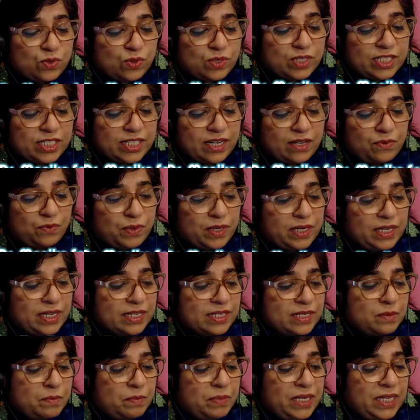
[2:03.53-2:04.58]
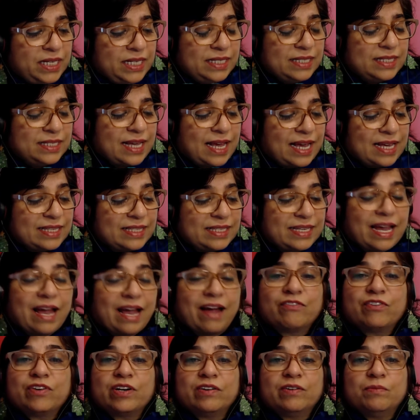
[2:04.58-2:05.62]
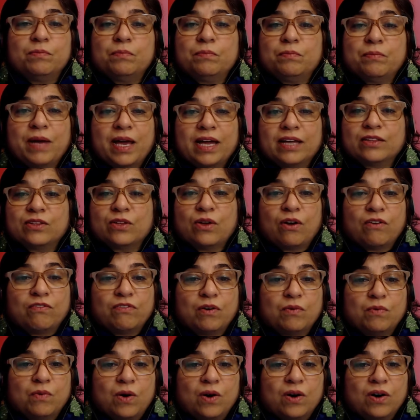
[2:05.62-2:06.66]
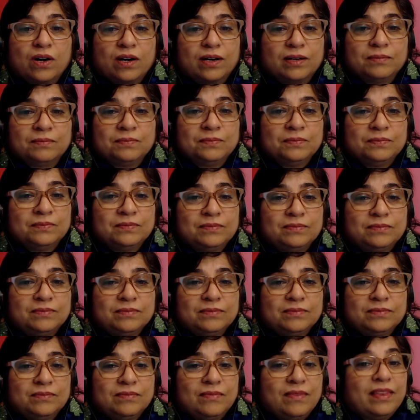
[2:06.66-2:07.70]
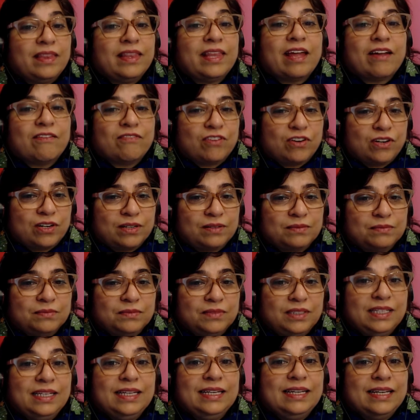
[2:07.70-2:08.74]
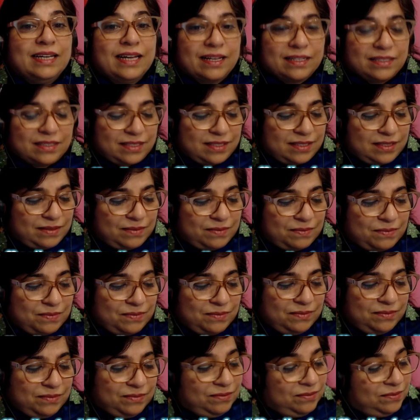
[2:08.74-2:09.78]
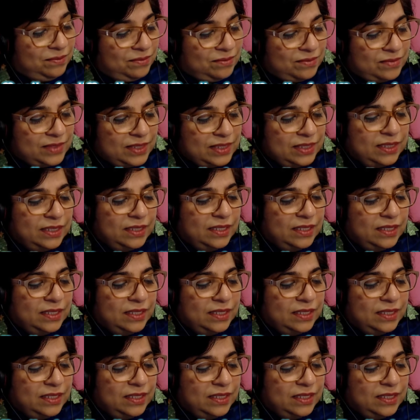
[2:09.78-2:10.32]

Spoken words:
History has not yet witnessed peace as the aftermath of a war. Never yet.